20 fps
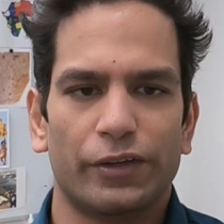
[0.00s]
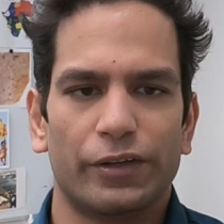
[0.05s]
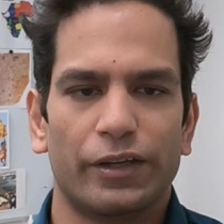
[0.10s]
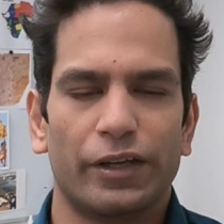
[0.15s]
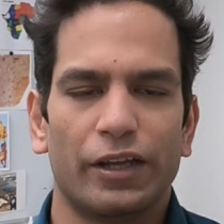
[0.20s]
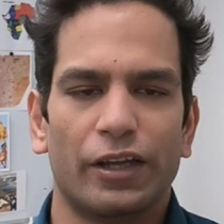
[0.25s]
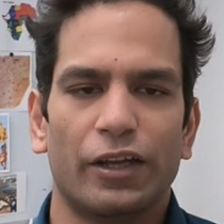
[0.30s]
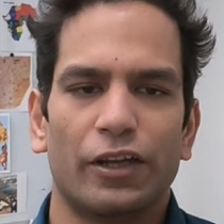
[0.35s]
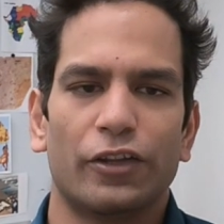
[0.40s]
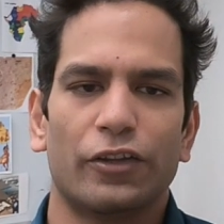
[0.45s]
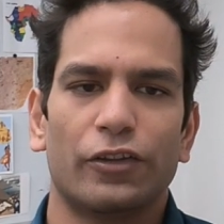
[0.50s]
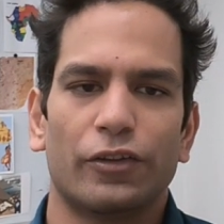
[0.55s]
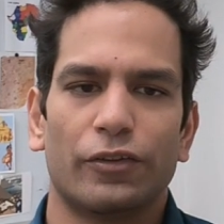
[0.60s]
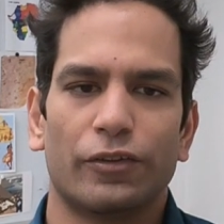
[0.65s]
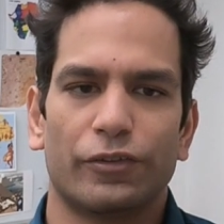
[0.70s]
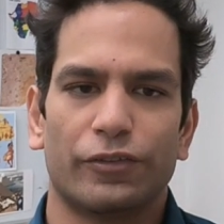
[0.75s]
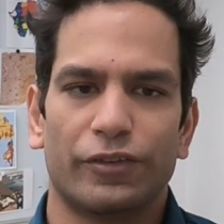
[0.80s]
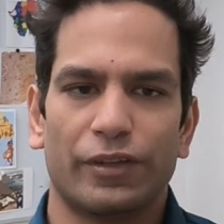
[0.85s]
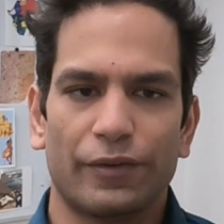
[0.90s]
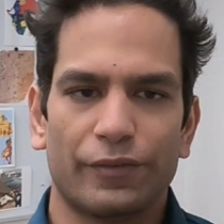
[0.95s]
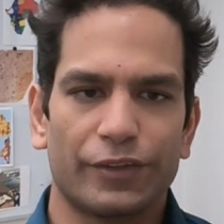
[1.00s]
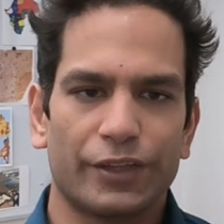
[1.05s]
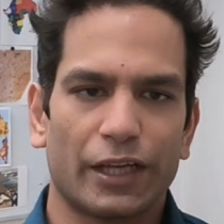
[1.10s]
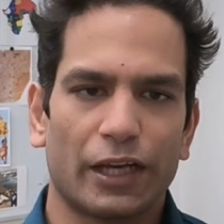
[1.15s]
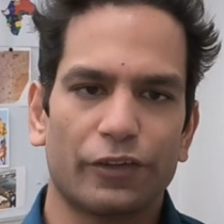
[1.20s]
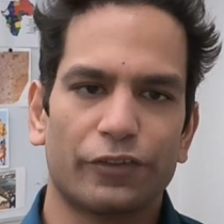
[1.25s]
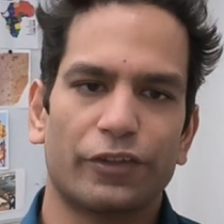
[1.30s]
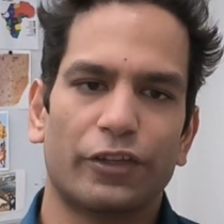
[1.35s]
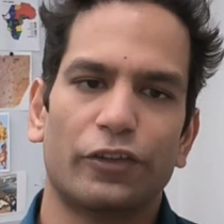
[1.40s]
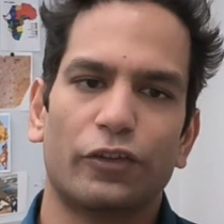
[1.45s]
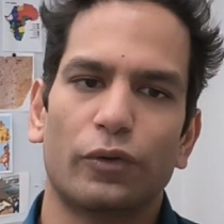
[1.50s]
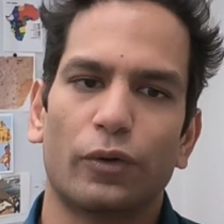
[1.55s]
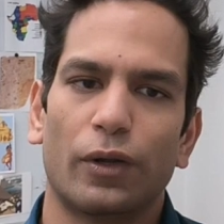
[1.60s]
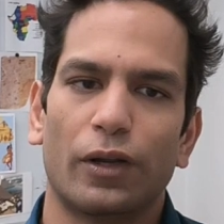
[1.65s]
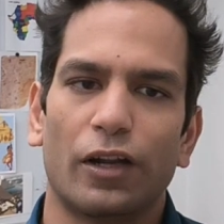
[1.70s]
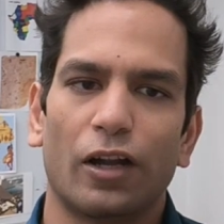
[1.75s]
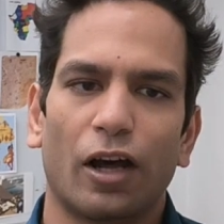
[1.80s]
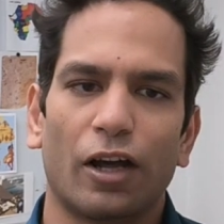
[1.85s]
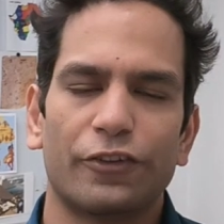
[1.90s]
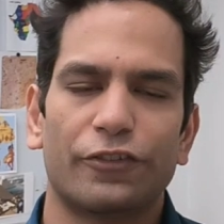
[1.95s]
7,000, to a large
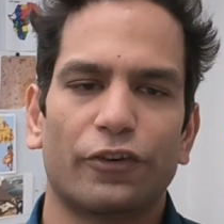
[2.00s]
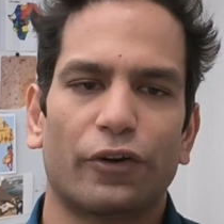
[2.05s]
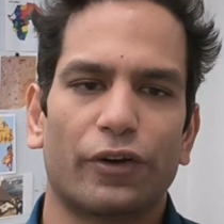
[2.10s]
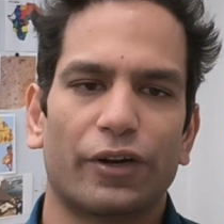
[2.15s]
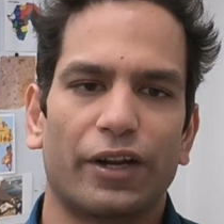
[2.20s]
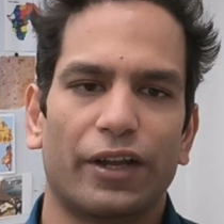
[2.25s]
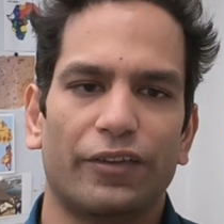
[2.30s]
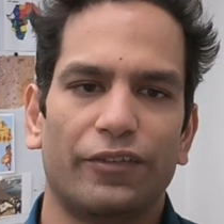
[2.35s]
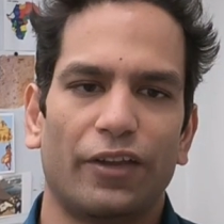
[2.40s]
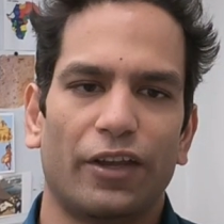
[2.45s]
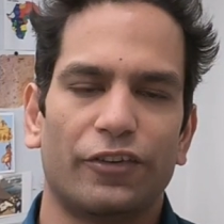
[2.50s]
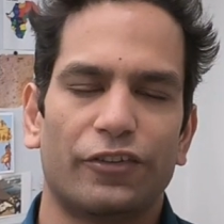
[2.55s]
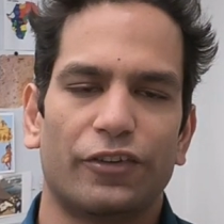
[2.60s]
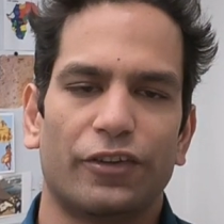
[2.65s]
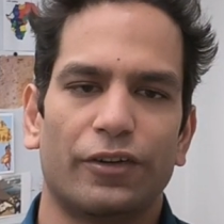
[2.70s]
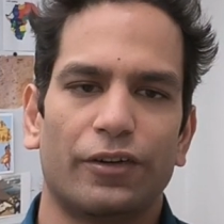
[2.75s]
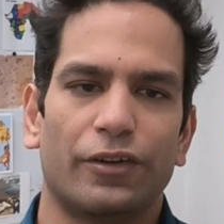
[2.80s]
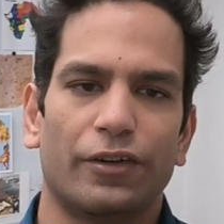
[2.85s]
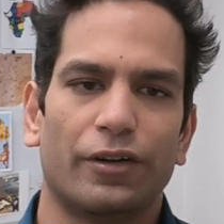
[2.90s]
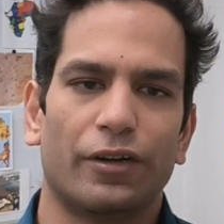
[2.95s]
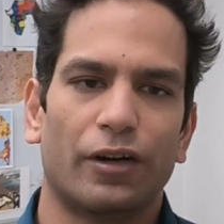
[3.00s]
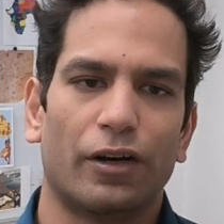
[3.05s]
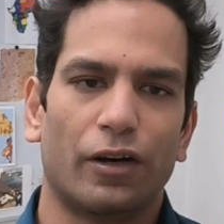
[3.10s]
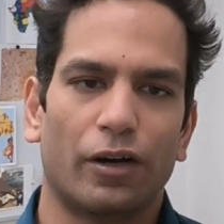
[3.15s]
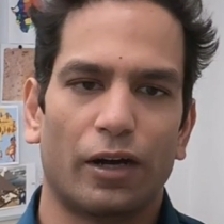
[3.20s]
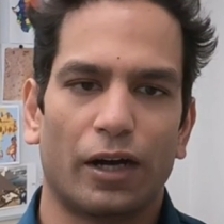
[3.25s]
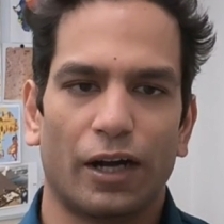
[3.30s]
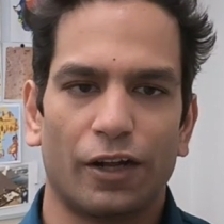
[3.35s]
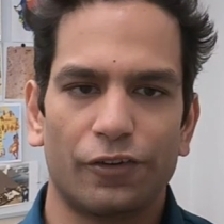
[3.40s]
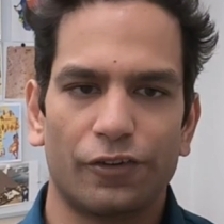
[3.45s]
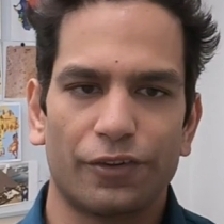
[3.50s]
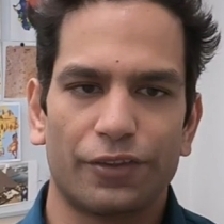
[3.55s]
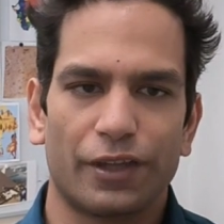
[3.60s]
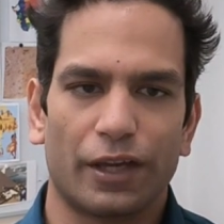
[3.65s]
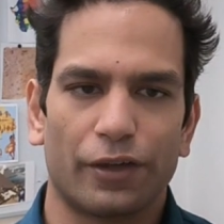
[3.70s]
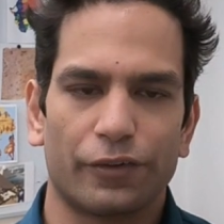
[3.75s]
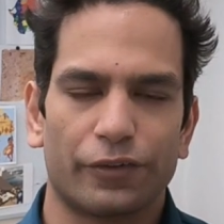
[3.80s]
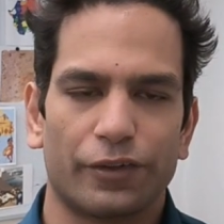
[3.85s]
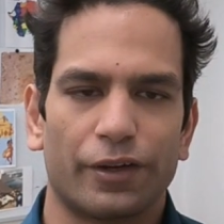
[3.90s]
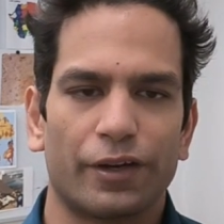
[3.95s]
organization, 100,000.
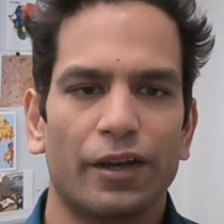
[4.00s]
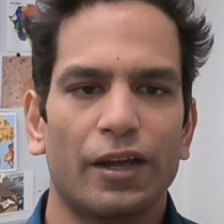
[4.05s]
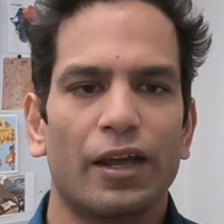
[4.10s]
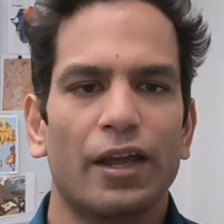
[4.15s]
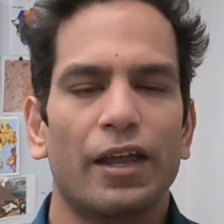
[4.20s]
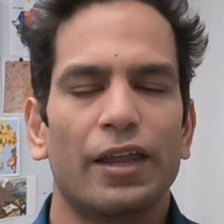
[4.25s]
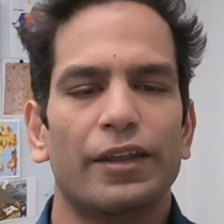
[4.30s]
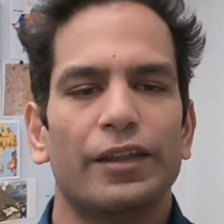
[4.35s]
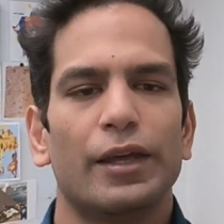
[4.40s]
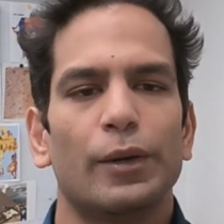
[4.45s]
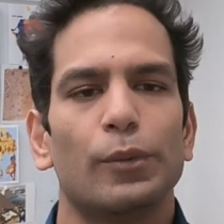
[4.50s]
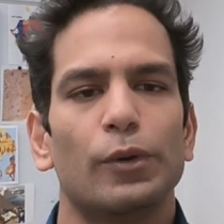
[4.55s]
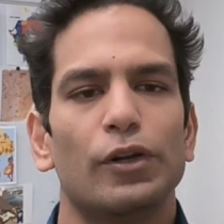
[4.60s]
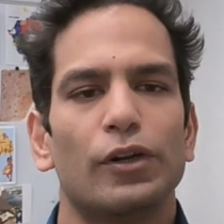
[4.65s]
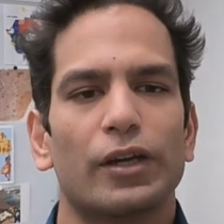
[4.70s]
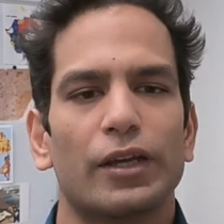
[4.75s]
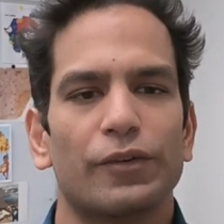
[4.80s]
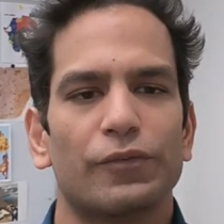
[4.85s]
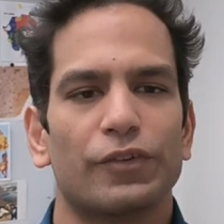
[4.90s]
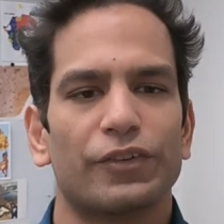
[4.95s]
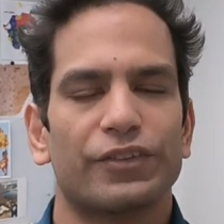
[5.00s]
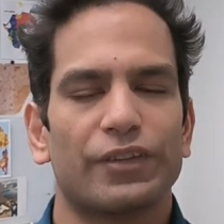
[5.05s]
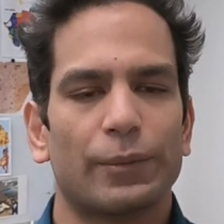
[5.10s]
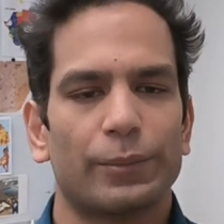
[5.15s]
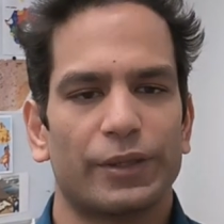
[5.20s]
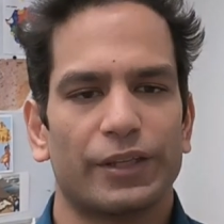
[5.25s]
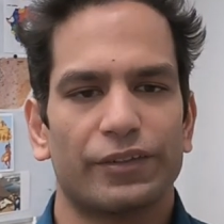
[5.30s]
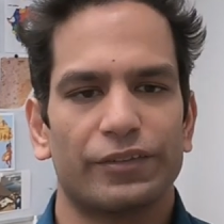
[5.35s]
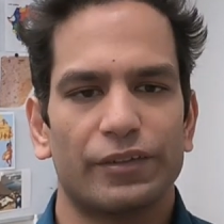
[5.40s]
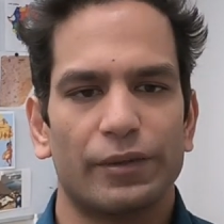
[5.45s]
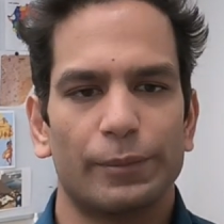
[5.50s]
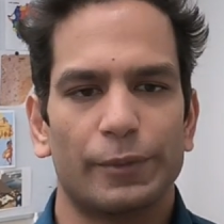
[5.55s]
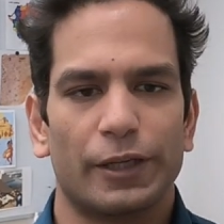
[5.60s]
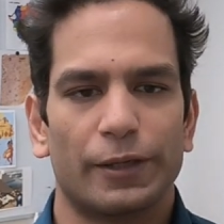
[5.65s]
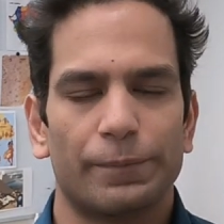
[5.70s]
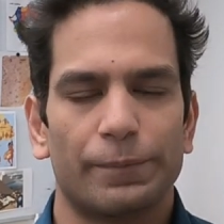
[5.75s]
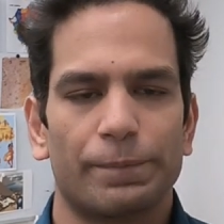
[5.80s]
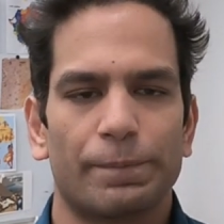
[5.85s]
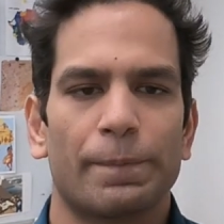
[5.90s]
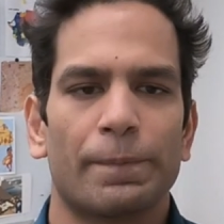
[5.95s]
They were looking for something similar.
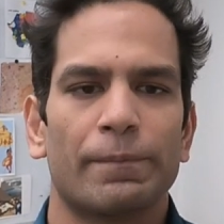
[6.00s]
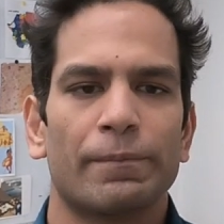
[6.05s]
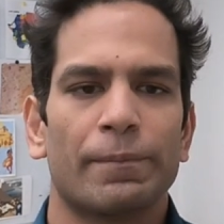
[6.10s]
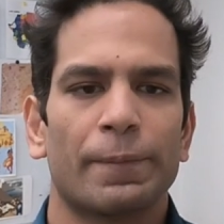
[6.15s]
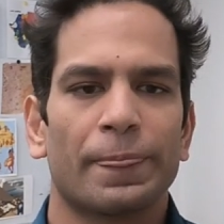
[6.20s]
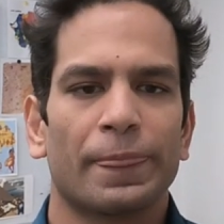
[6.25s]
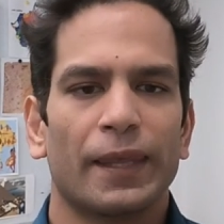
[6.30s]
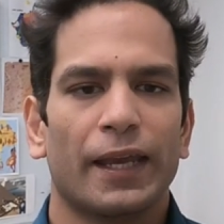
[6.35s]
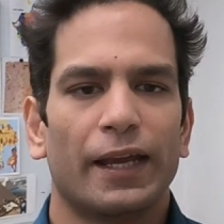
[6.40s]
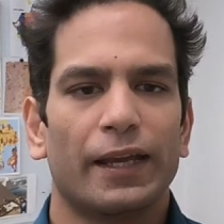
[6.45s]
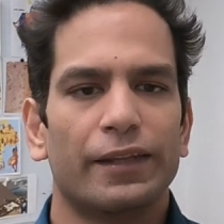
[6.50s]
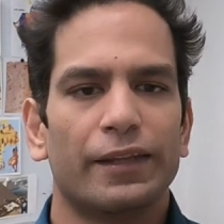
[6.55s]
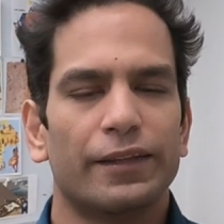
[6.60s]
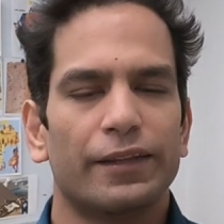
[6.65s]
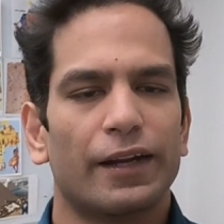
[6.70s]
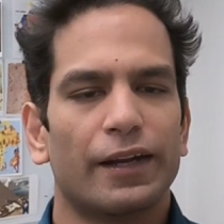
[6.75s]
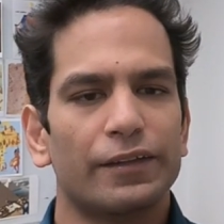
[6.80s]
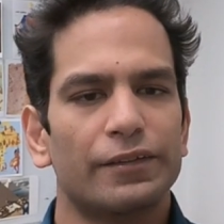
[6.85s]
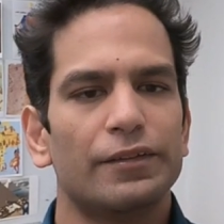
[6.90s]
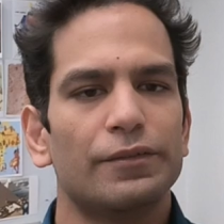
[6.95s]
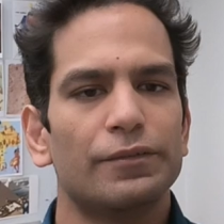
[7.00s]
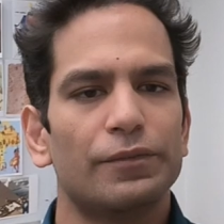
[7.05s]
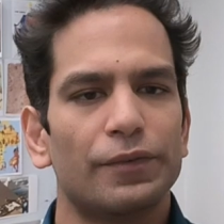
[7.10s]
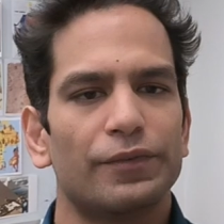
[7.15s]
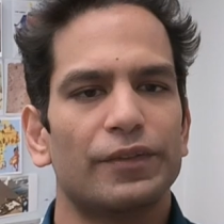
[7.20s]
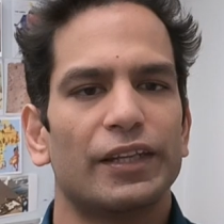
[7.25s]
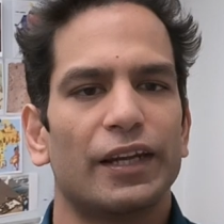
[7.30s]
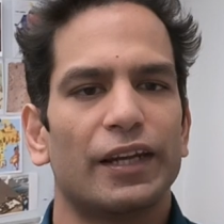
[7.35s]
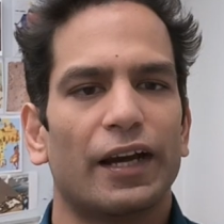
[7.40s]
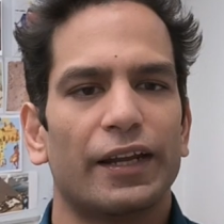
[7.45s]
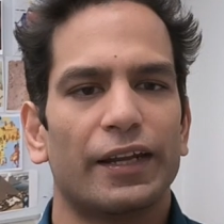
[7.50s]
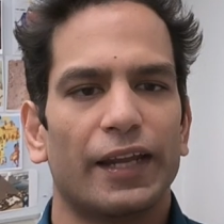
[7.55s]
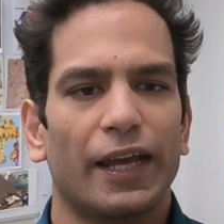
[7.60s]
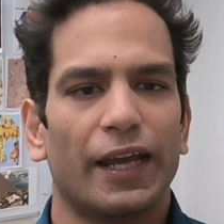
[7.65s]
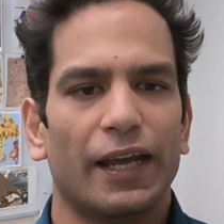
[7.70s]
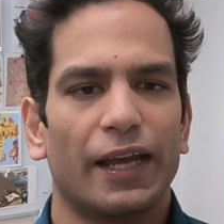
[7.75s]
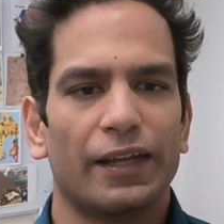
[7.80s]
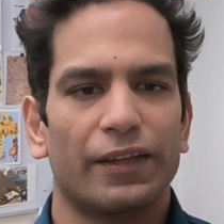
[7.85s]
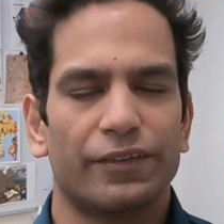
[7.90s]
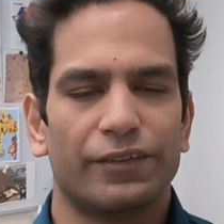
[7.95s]
In the 1959
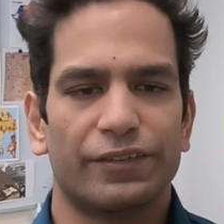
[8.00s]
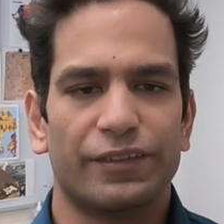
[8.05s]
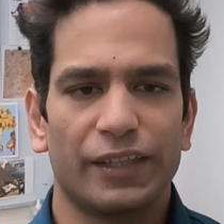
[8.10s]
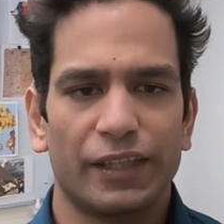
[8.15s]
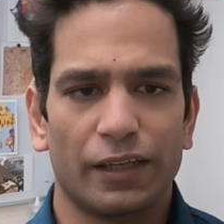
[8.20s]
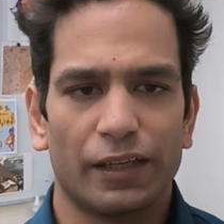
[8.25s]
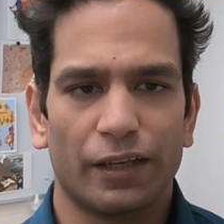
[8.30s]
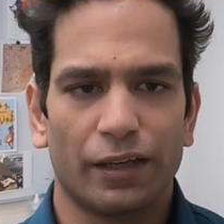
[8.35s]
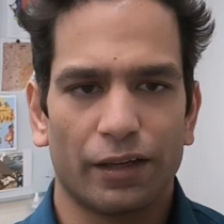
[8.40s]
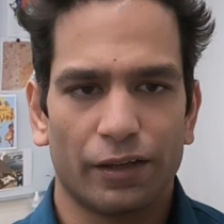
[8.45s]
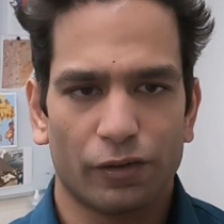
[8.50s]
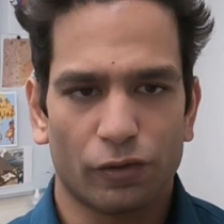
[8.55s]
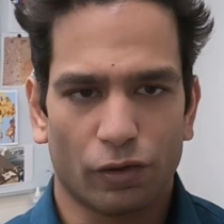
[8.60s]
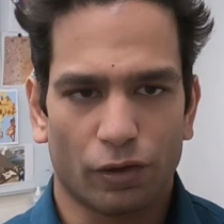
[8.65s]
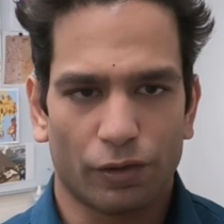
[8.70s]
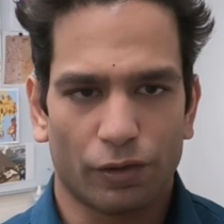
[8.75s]
ANC conference,